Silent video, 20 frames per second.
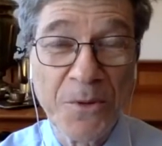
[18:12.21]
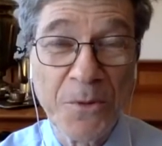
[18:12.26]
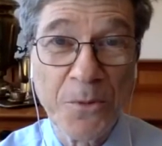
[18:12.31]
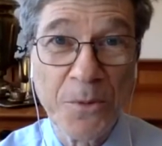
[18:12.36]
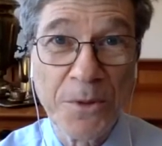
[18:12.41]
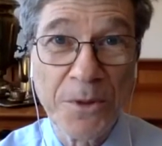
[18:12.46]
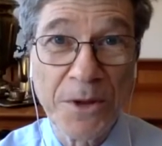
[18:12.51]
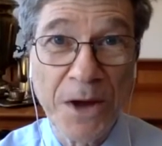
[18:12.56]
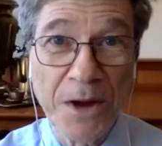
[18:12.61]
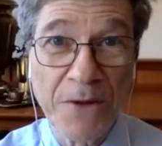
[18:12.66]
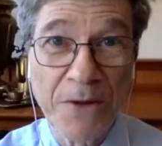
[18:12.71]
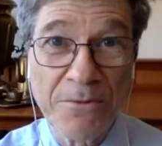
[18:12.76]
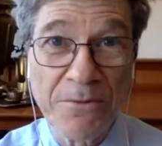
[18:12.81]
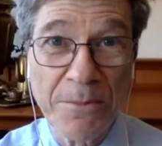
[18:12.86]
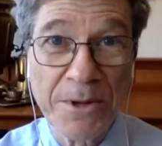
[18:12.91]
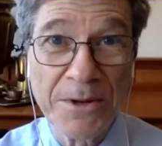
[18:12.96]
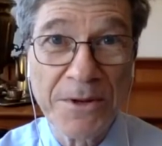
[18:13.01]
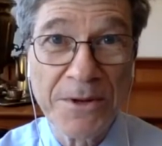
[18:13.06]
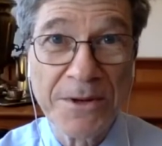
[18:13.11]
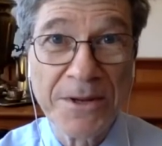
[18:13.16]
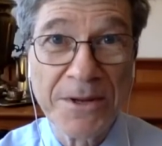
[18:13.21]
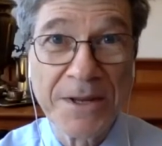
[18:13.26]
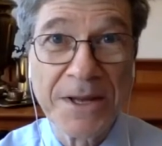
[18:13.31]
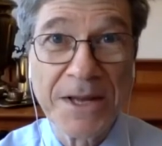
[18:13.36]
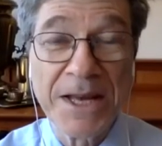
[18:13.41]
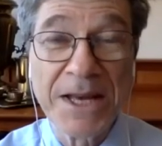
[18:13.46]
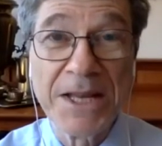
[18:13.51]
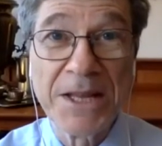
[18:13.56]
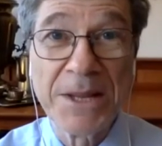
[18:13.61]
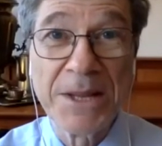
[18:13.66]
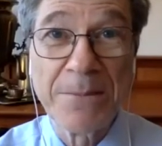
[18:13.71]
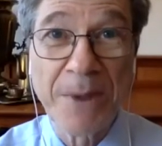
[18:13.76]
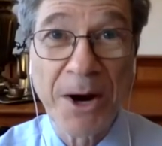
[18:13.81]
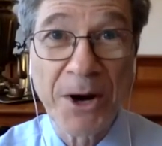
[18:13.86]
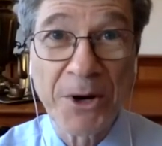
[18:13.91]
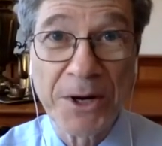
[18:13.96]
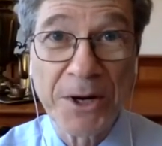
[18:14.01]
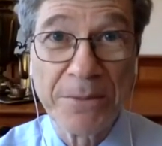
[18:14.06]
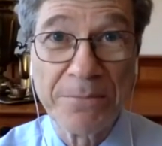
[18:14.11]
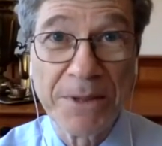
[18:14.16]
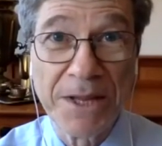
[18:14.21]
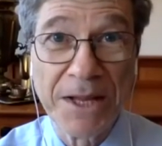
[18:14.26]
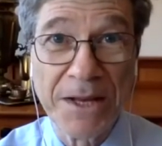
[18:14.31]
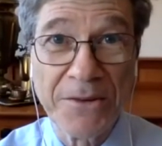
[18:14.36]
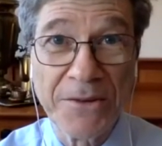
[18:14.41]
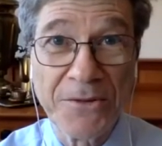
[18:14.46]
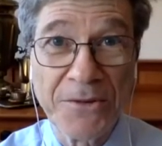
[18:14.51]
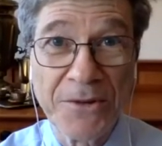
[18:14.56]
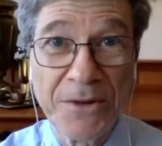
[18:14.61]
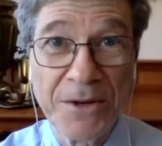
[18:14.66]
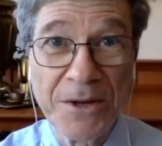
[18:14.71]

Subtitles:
with government, in the marketplace,